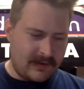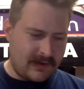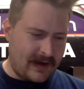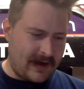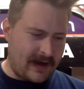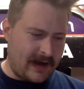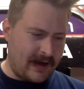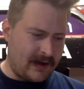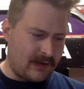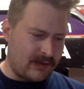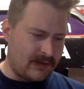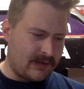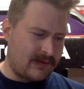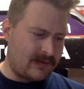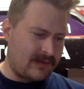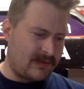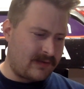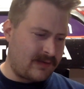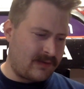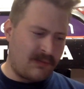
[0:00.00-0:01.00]

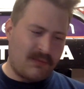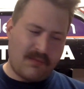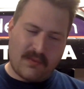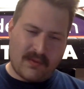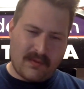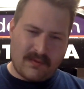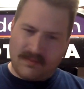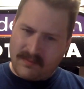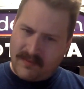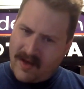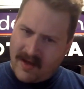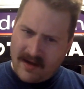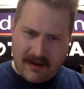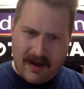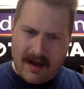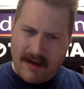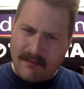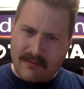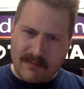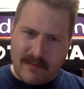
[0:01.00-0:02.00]
Not a
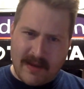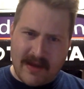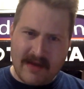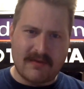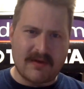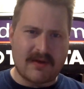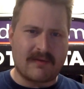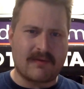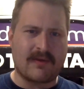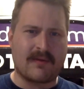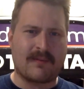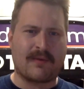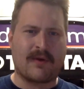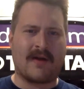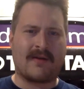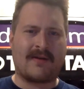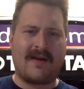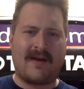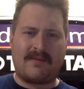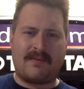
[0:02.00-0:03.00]
lot was made of it over the
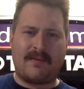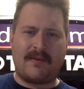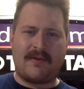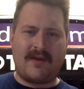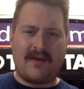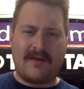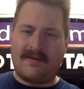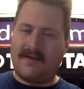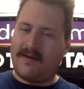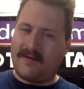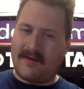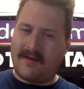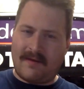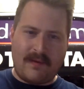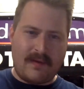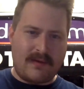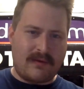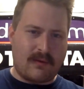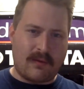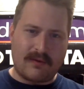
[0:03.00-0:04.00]
broadcast, but Chase Elliott
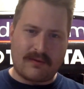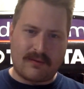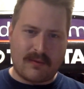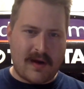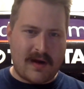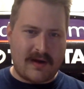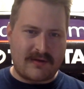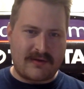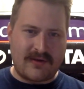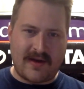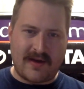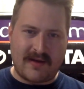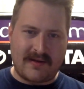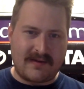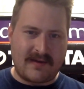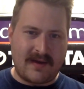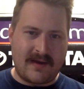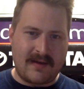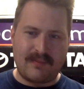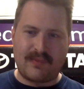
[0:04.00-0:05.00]
definitely doors Ross
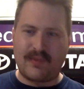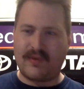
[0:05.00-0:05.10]
Chastain.